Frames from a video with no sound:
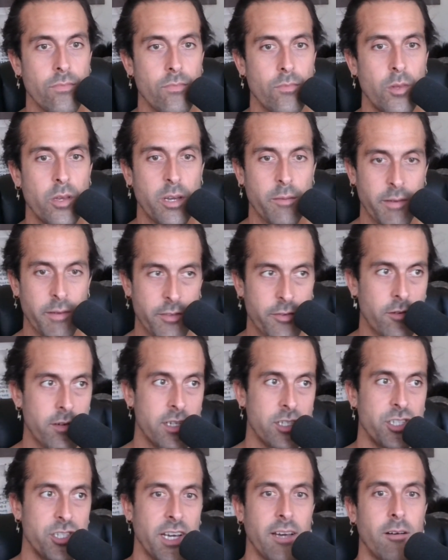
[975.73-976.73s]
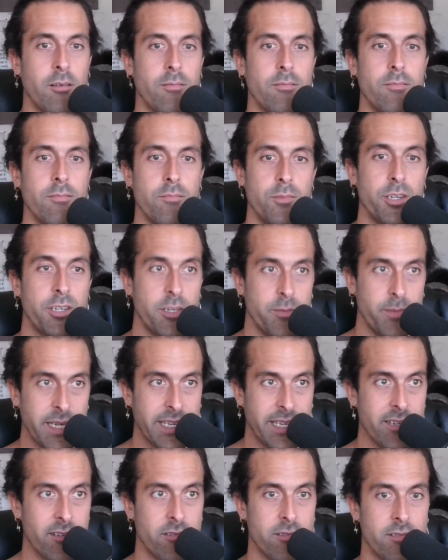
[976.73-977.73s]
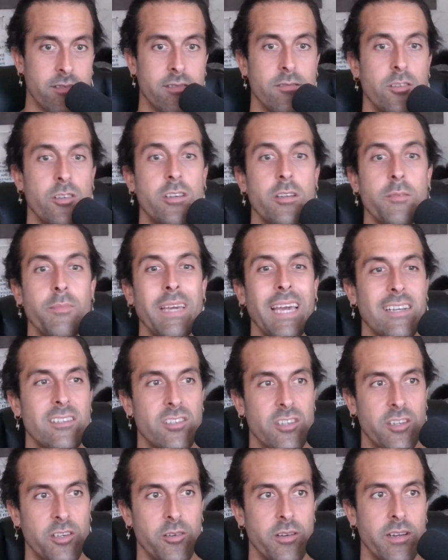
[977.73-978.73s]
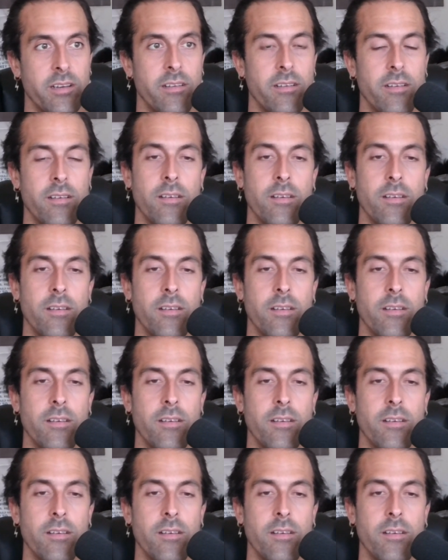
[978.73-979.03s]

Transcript: You could be thrown in jail. You could be killed. You could be executed.